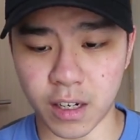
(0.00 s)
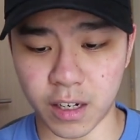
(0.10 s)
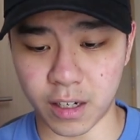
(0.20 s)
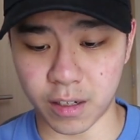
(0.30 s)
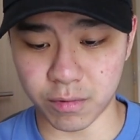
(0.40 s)

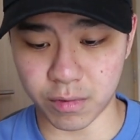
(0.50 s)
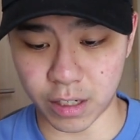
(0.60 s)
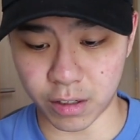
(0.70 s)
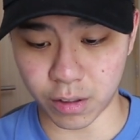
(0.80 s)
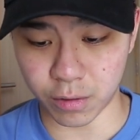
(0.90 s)
I
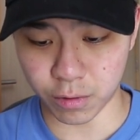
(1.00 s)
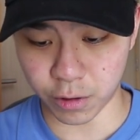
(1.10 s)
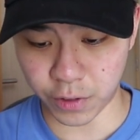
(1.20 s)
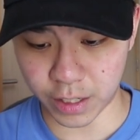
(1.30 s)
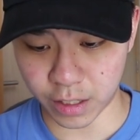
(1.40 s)
don't know, we'll
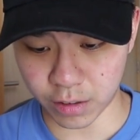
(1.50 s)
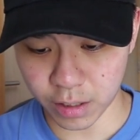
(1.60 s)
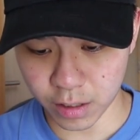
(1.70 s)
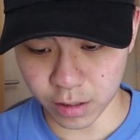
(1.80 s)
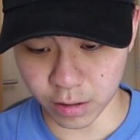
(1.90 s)
find out.
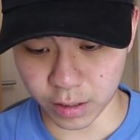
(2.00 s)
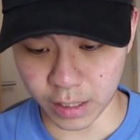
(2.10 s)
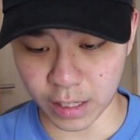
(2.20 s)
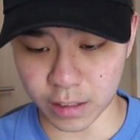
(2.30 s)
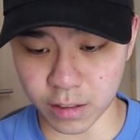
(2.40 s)

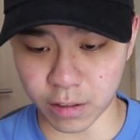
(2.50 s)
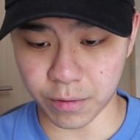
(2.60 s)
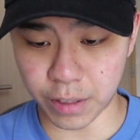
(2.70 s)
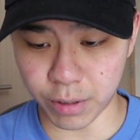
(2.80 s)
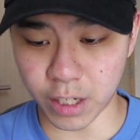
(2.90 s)
Okay, so
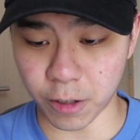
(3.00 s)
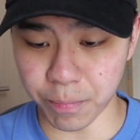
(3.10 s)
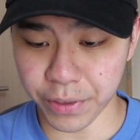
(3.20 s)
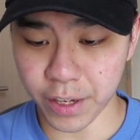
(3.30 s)
here we go.